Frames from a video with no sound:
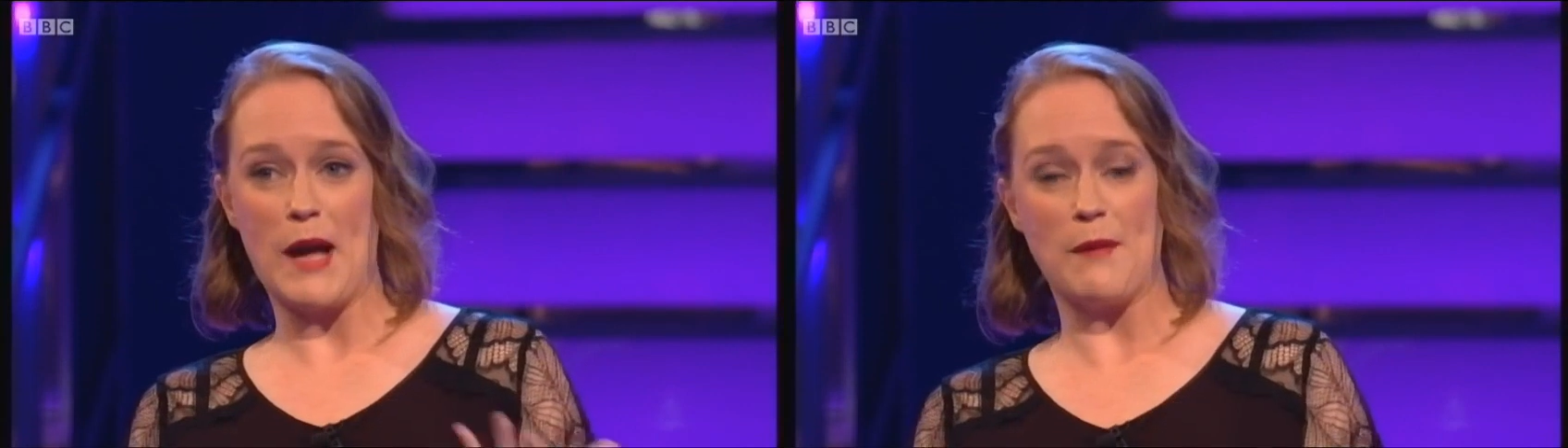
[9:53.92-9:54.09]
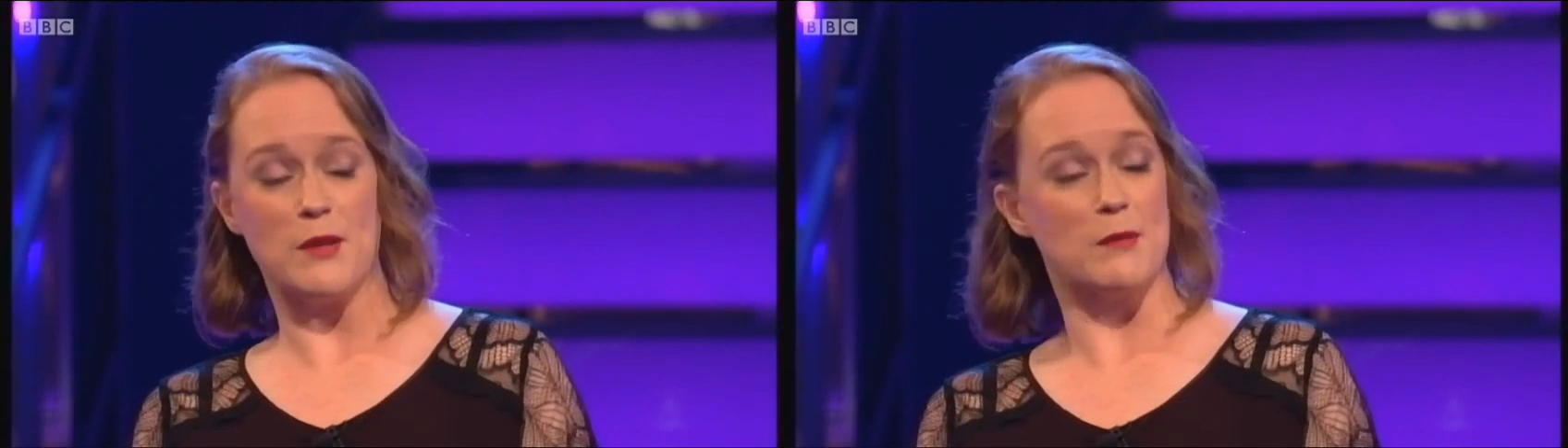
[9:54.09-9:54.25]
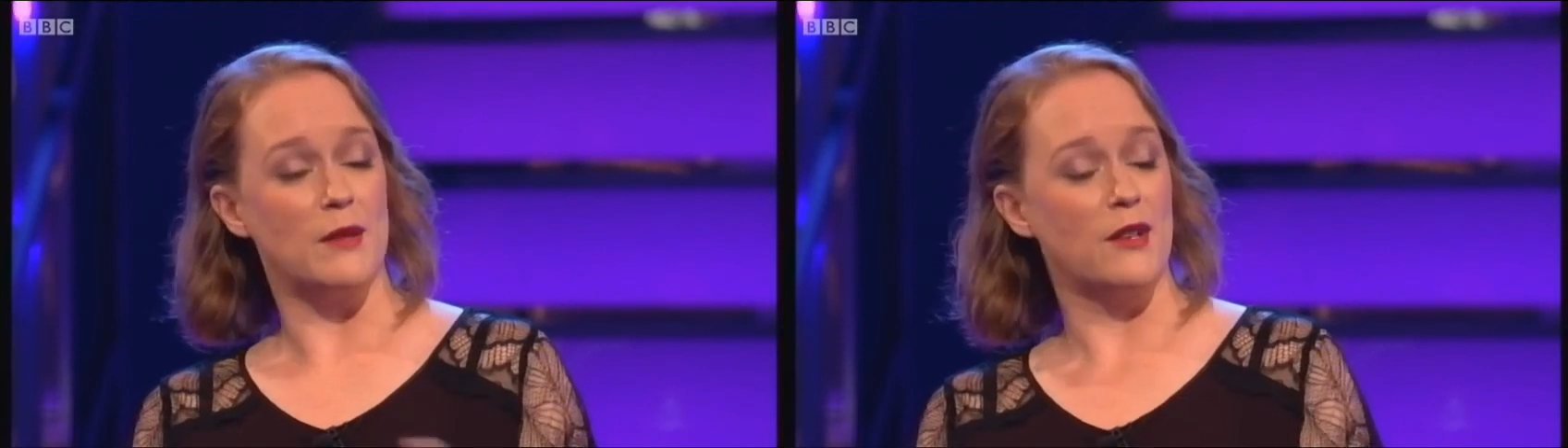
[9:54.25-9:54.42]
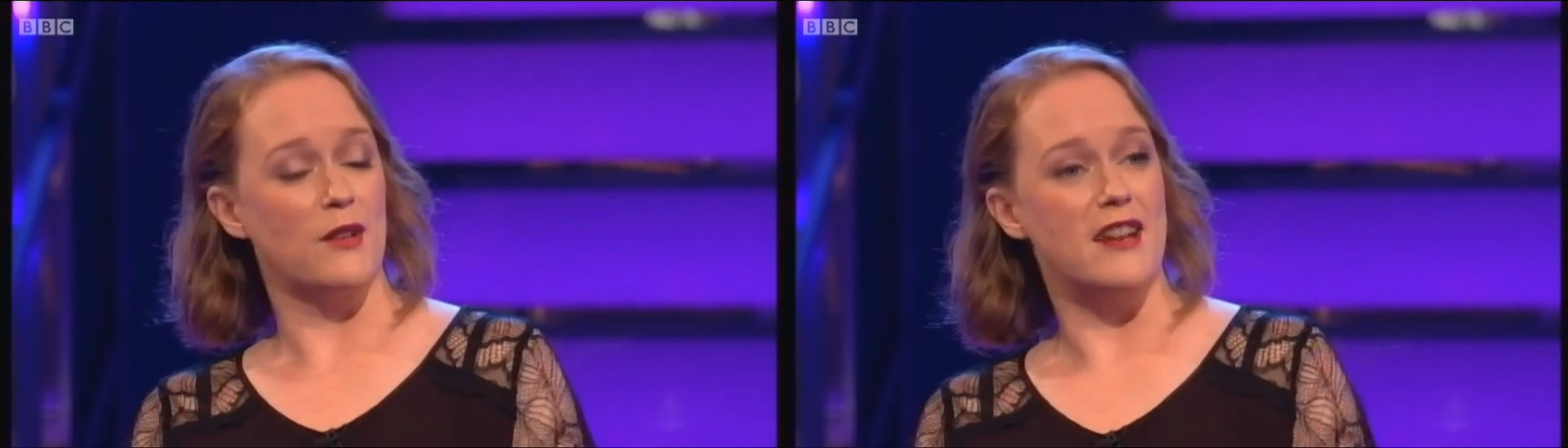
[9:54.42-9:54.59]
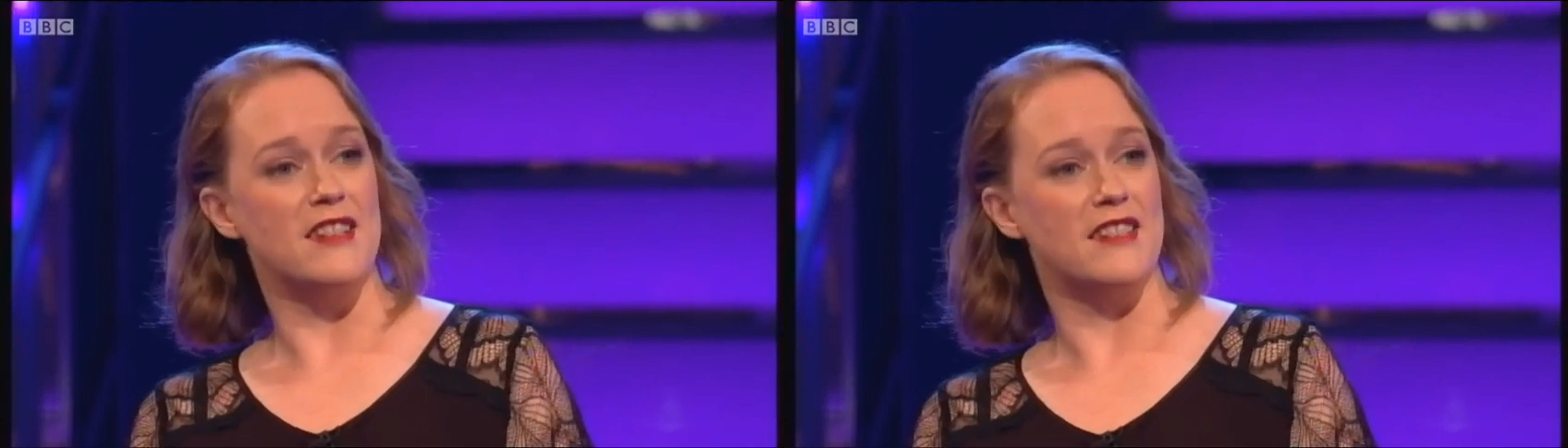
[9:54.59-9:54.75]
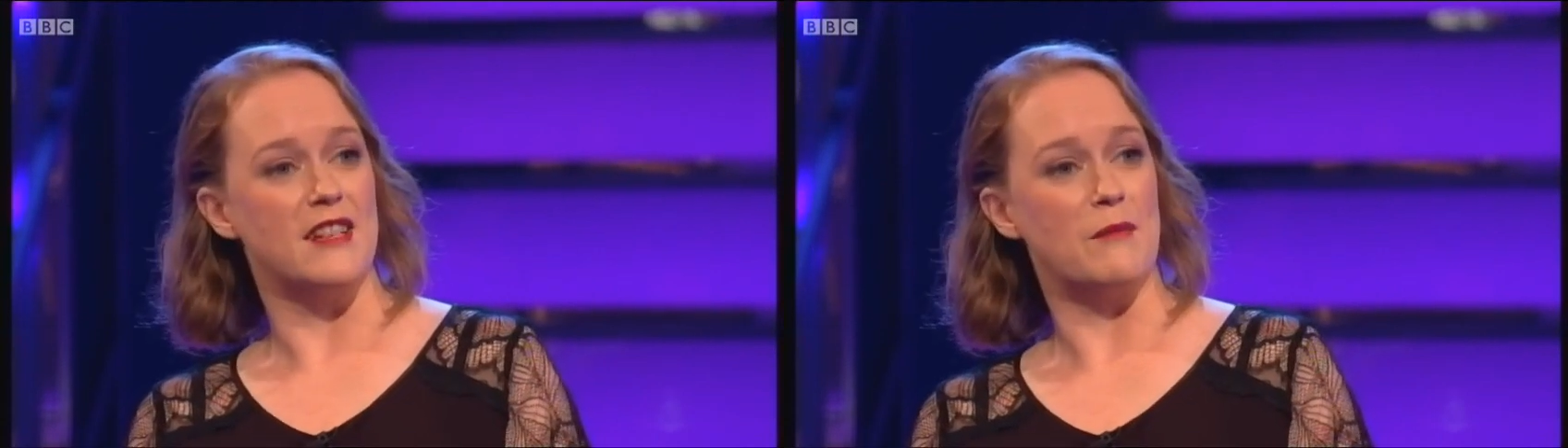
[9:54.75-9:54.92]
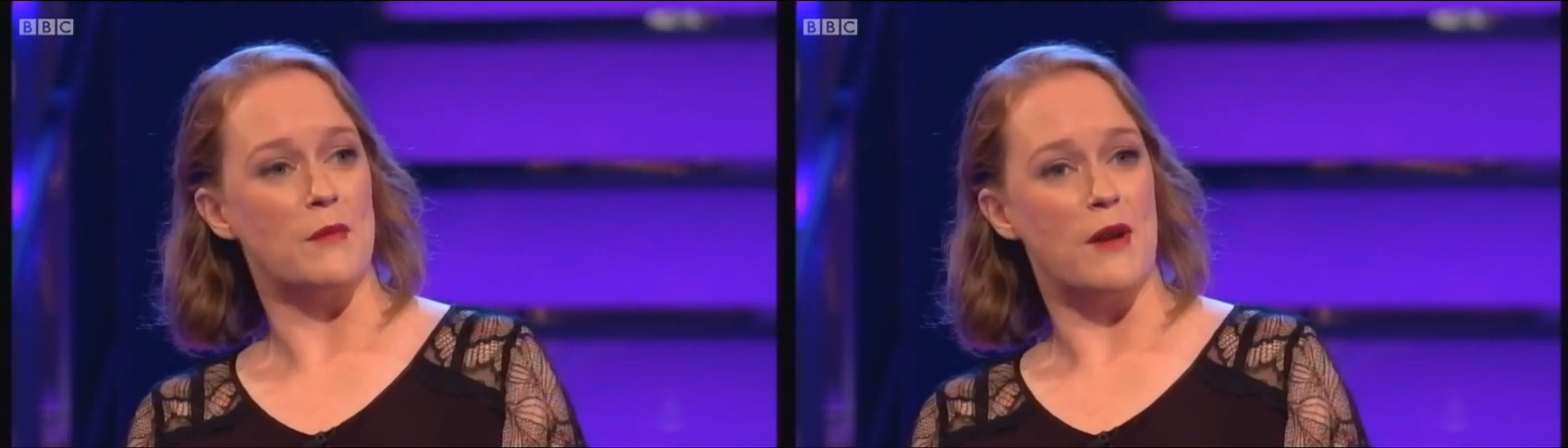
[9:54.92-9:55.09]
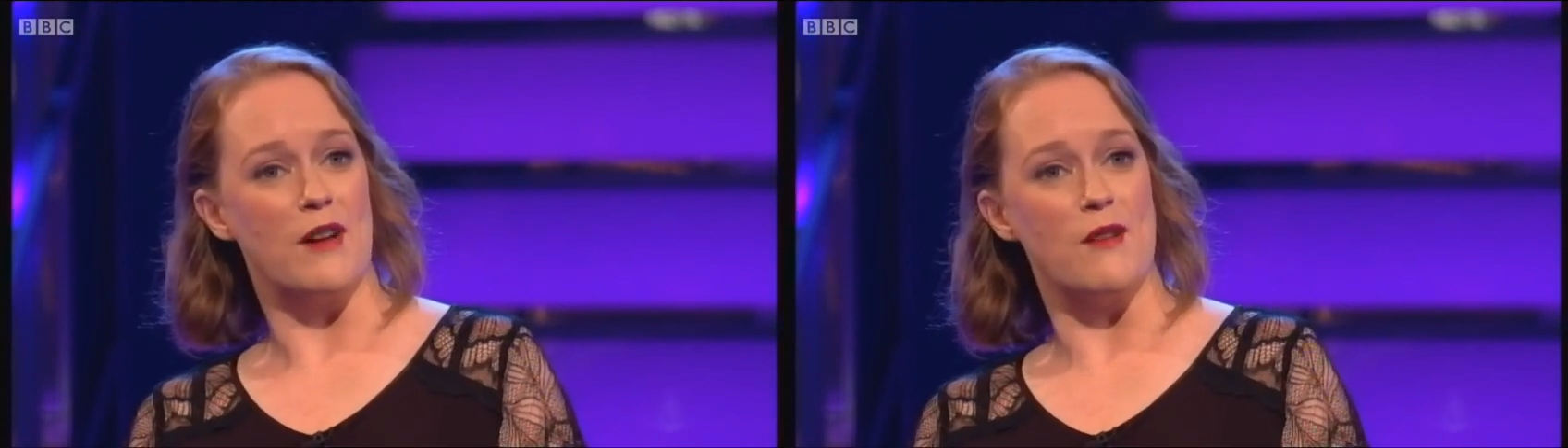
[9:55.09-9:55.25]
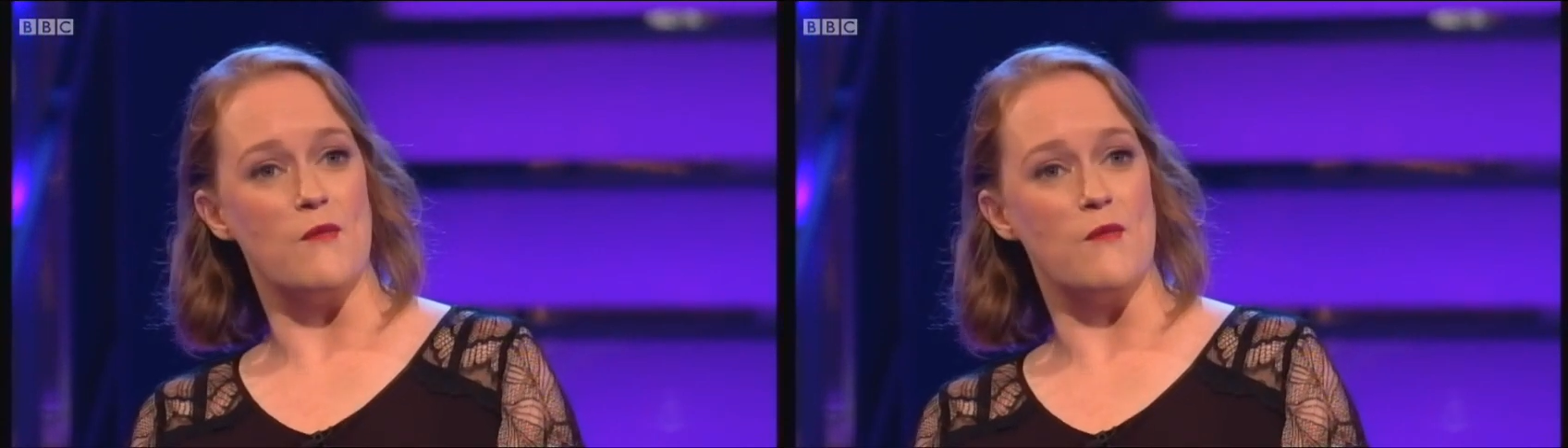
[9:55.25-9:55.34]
would be happy to play on any team.